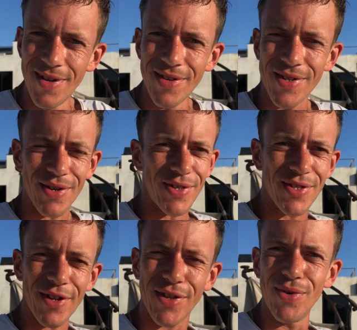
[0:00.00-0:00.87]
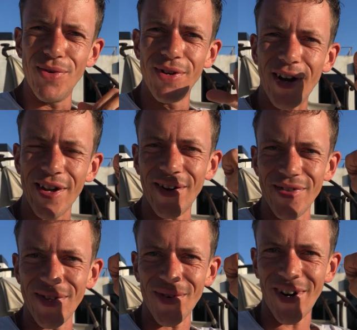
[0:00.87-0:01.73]
So it's not you knocking on
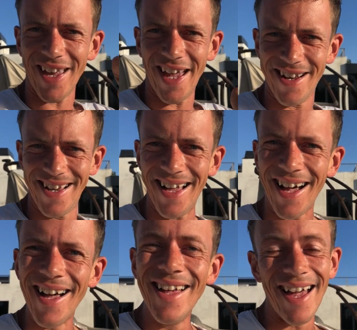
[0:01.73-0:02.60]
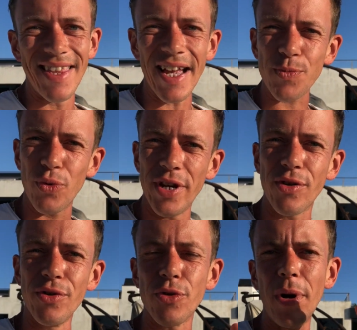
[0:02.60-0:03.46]
the door again. And that's pretty
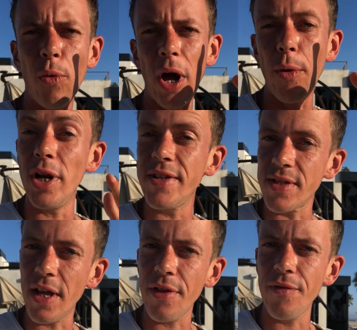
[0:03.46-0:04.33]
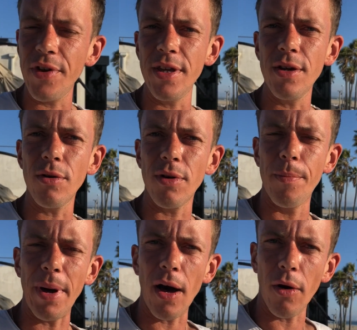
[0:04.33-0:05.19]
cool. Tomorrow I release another video
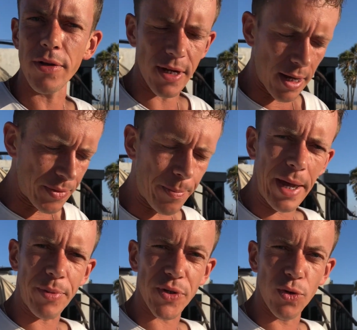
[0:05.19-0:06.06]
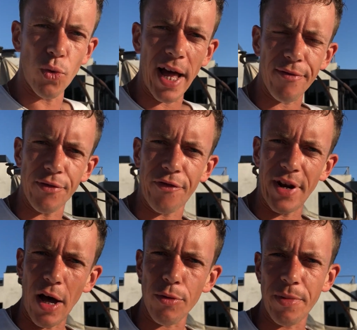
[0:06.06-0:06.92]
about papers you will have to fill
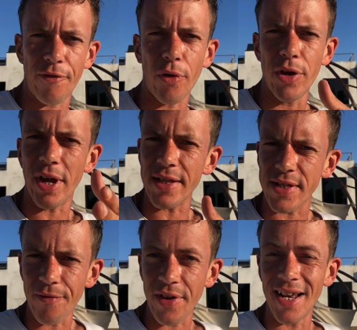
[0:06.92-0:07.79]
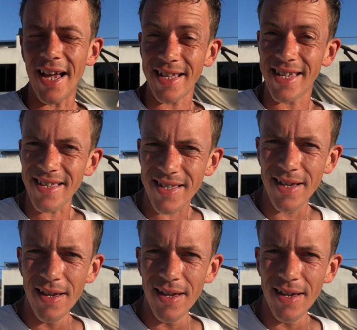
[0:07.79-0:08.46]
out before you get something like this.